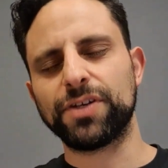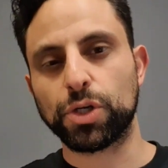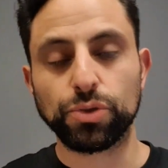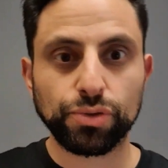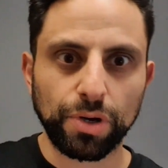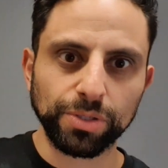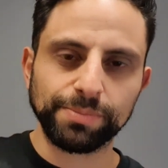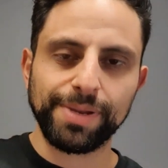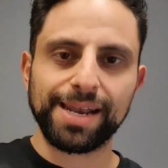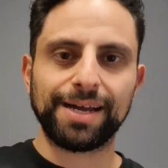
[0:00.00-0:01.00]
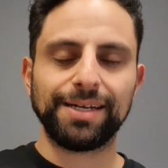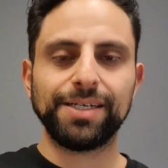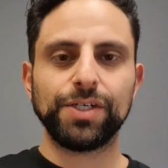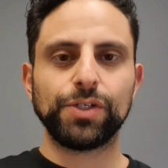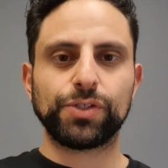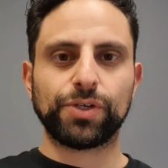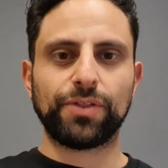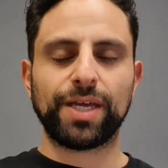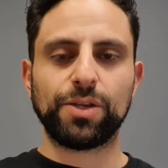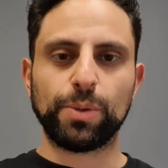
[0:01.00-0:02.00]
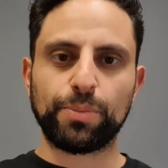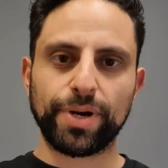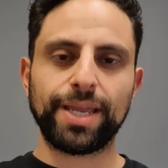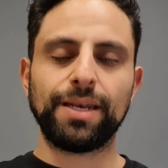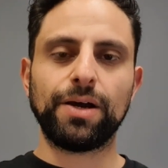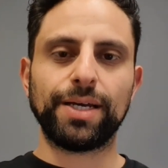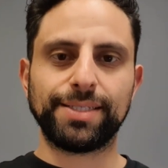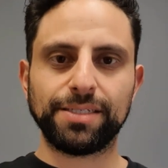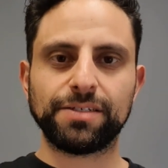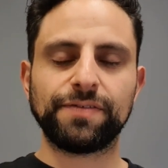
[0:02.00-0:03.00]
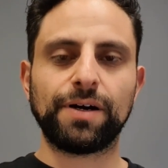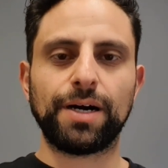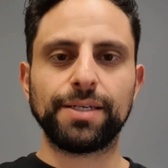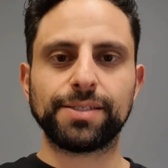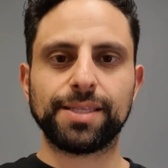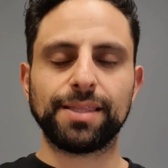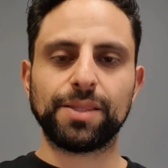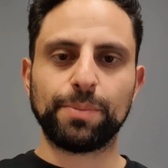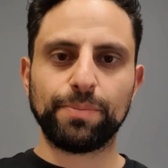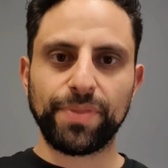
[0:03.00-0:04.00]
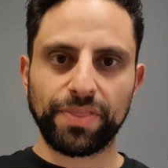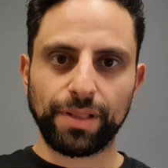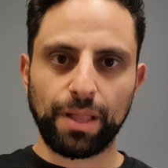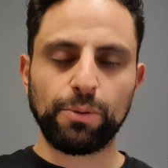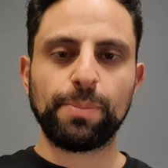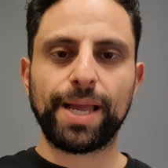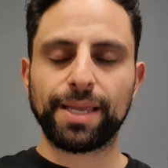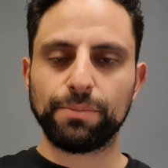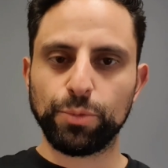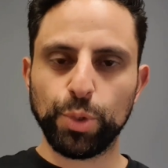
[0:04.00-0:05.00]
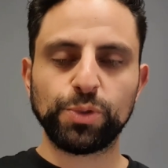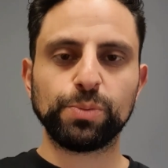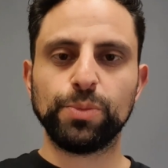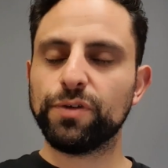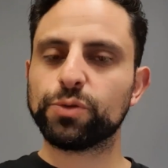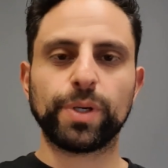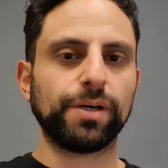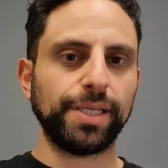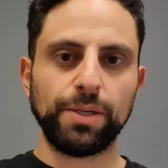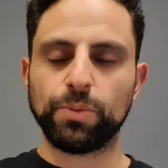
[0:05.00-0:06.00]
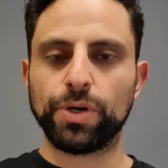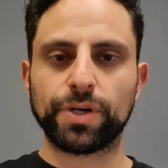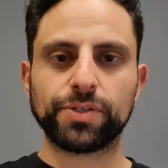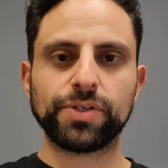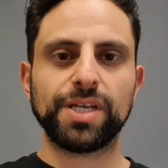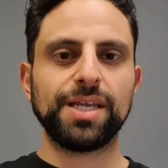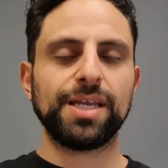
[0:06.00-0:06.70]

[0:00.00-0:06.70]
controlled manner, so that your brain identifies that the lower back moves well, it works,